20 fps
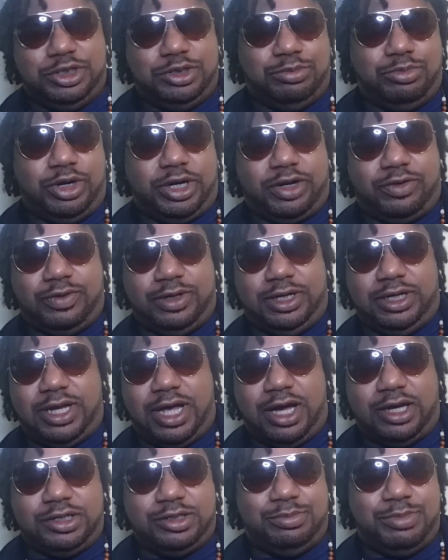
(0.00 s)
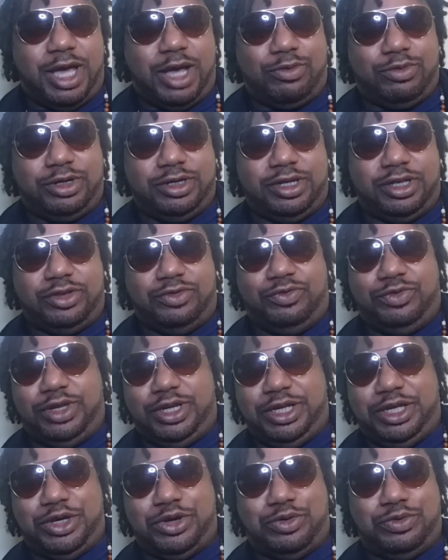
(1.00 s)
It's your boy Locs back with another
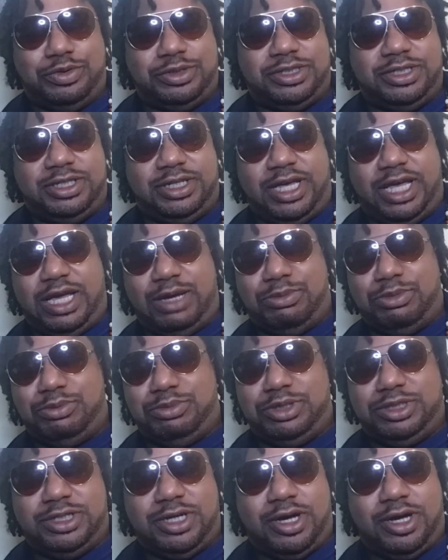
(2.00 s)
video, and today I'm gonna